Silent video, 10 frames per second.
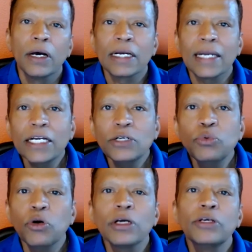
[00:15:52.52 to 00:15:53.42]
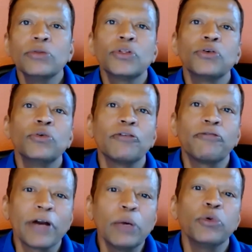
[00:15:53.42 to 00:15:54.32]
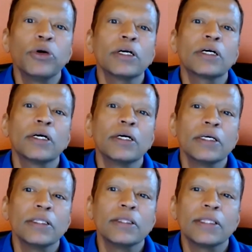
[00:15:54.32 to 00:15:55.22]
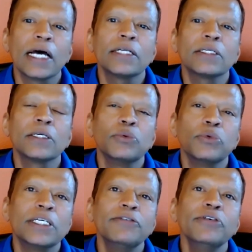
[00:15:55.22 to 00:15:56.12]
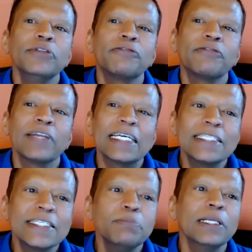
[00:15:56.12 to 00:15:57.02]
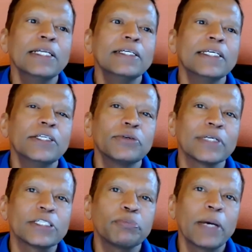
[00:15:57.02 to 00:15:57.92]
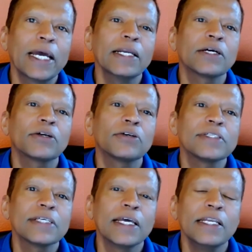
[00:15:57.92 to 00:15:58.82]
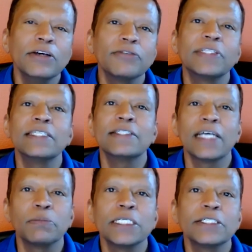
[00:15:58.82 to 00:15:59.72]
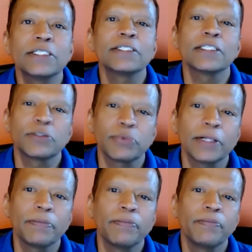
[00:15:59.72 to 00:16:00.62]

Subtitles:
I'd like to walk you through a framework that would give you the flexibility to expand across any of these dimensions as well.